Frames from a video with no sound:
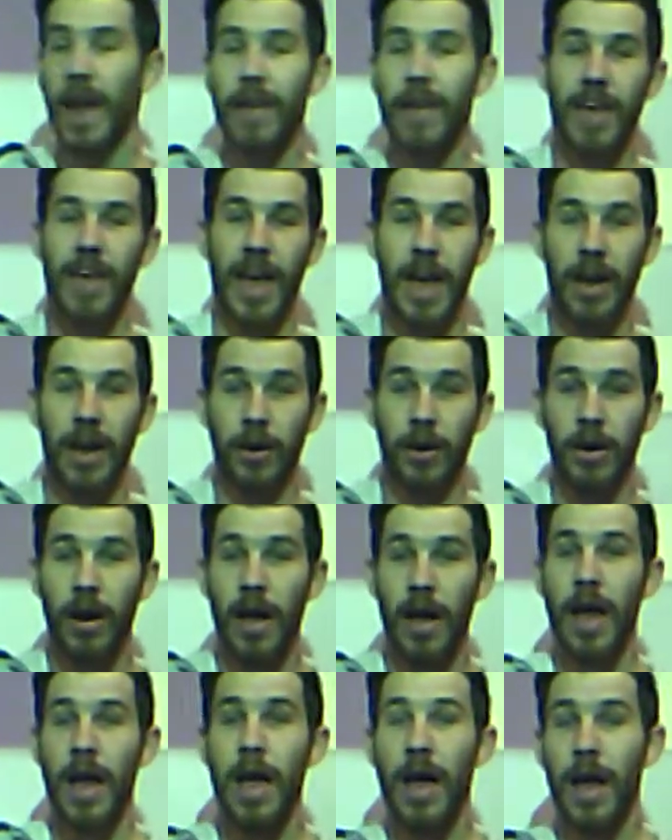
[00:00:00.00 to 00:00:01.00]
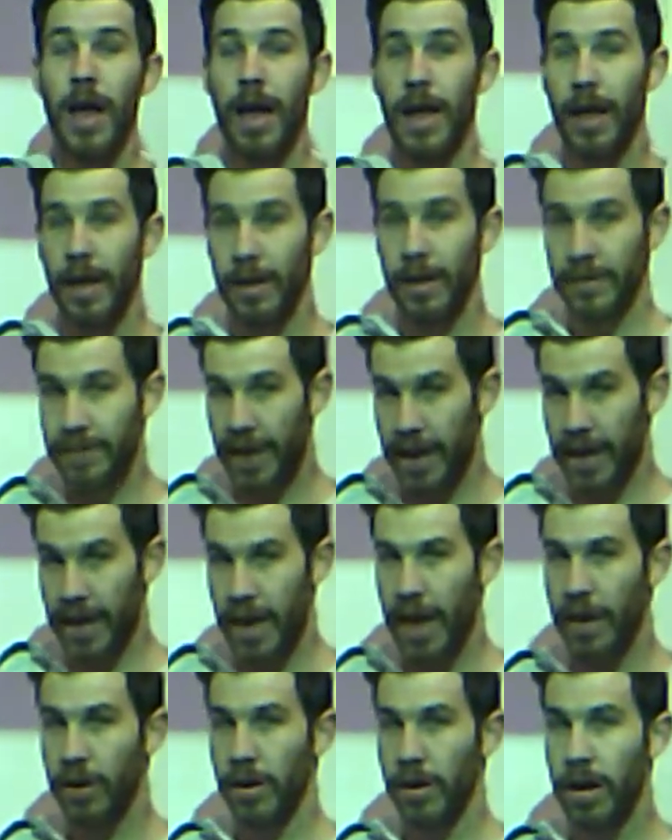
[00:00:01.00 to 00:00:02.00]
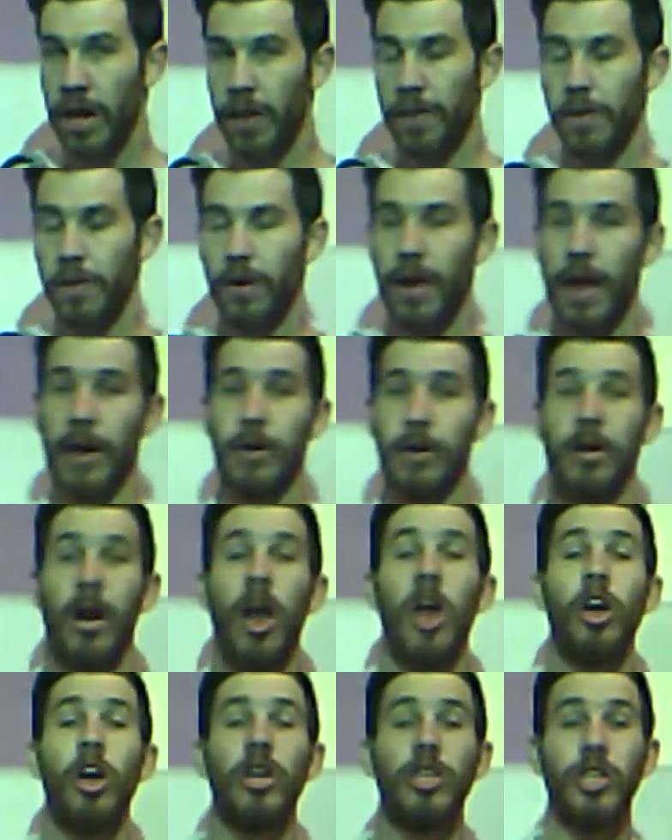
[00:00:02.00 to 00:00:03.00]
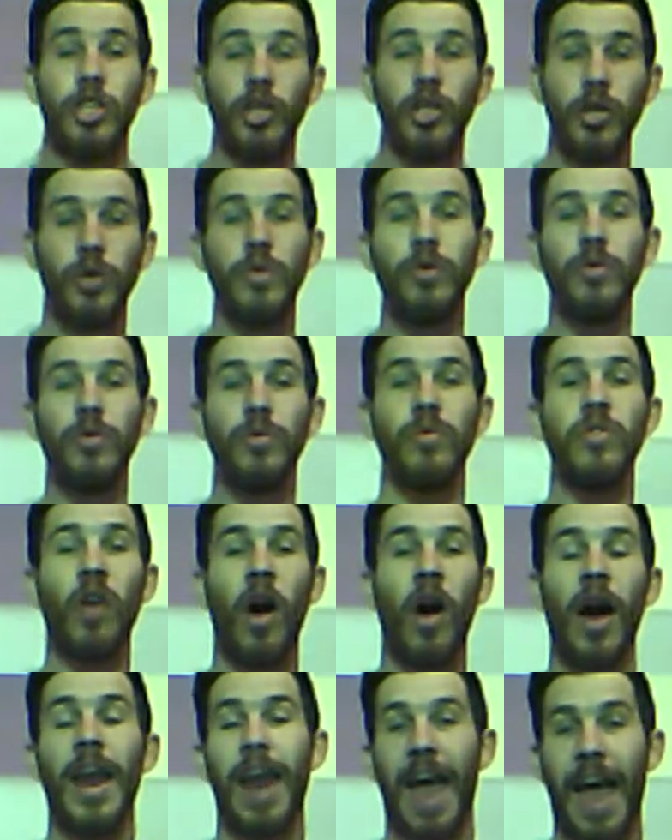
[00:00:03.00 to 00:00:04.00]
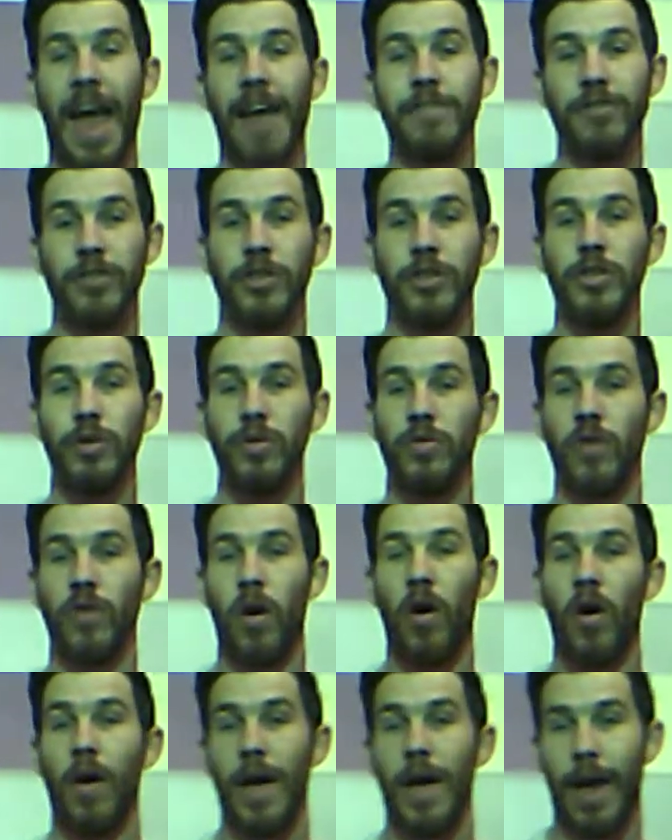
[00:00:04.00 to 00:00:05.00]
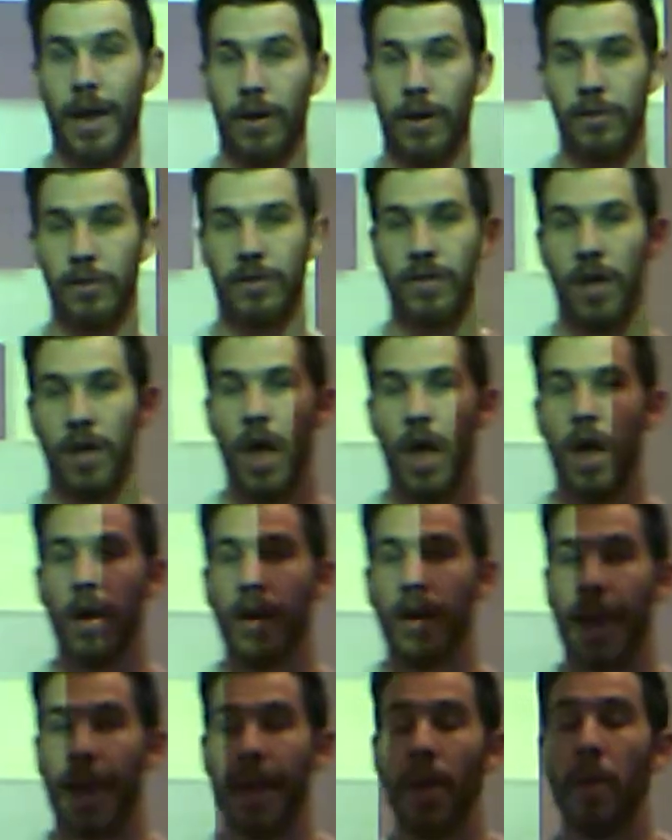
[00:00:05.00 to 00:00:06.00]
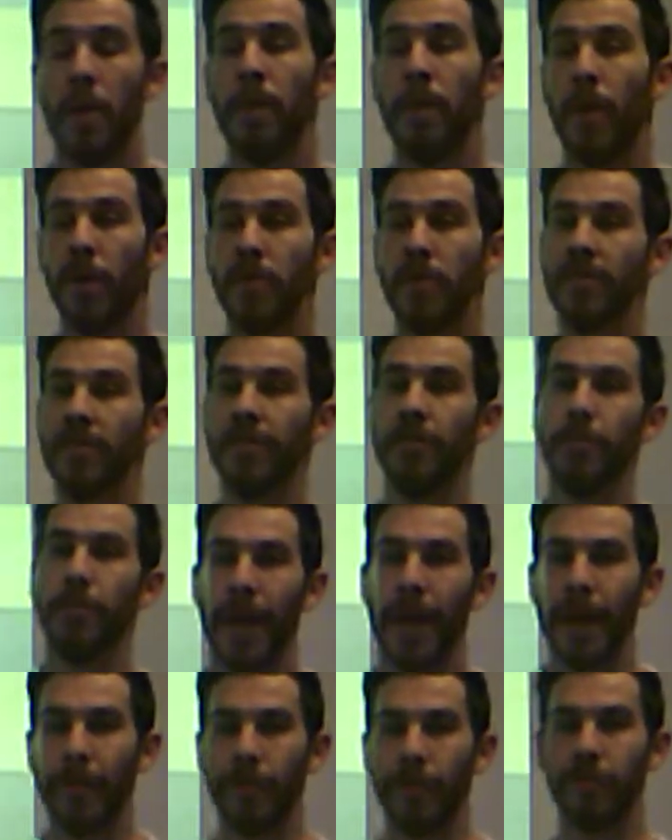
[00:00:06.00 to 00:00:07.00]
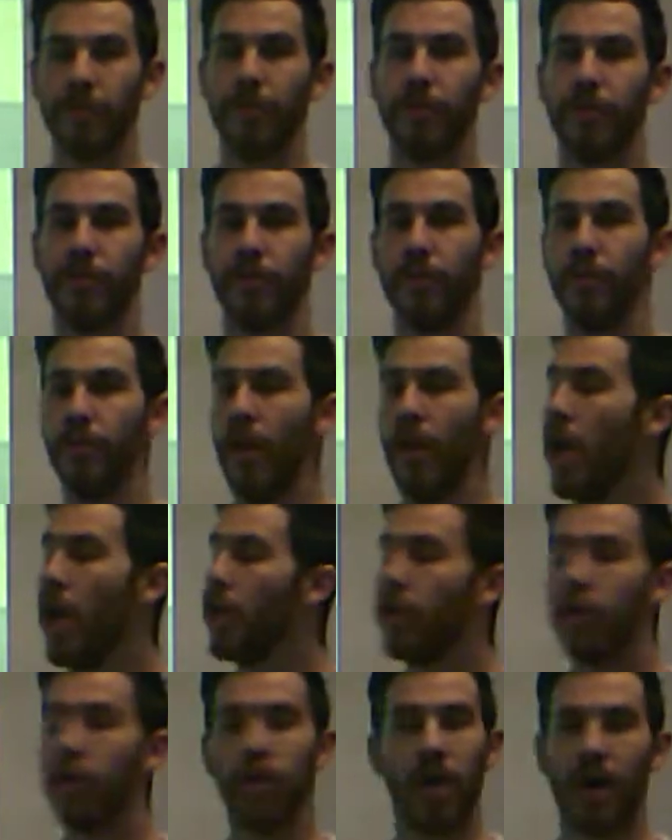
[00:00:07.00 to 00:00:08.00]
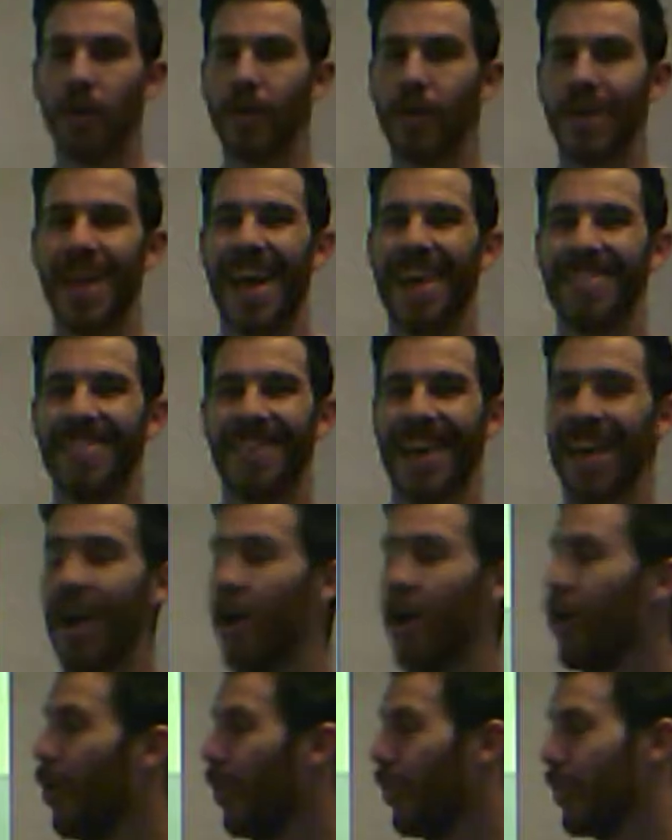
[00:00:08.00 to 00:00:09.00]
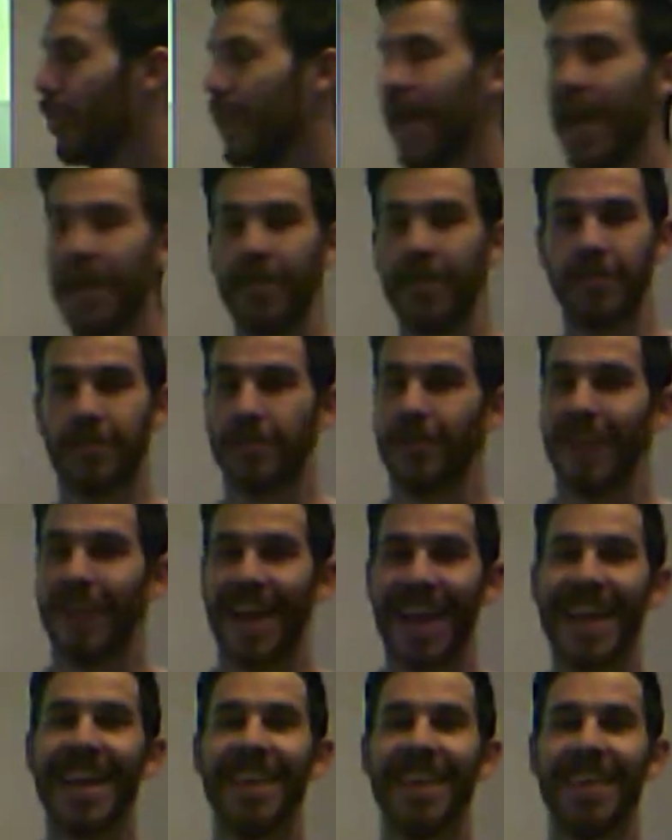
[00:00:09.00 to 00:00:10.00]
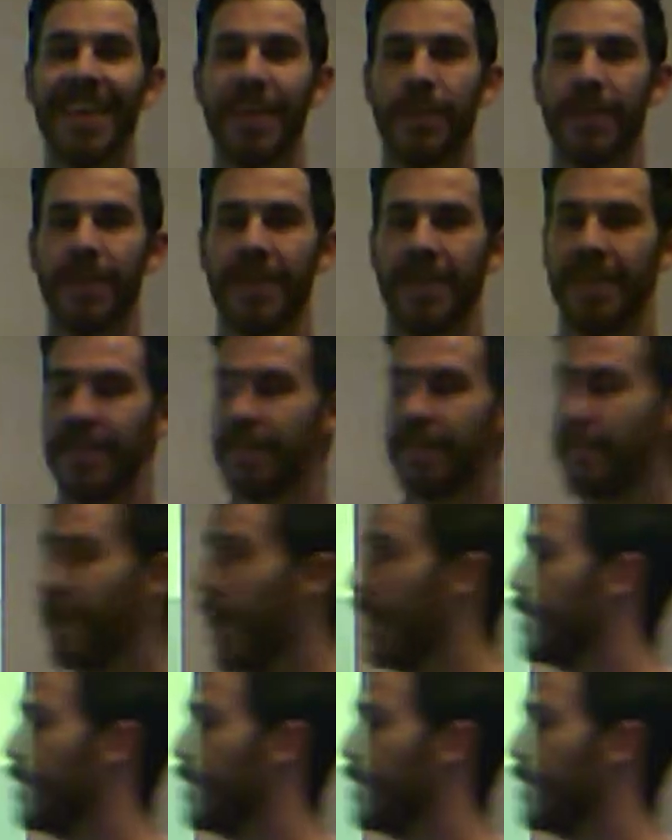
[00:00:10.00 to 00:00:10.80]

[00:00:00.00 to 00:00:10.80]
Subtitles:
to have a header, second header, and a third header. You do not have to use all headers. Okay? Most of your papers you do, you're not going to have all three headers for anything within this class.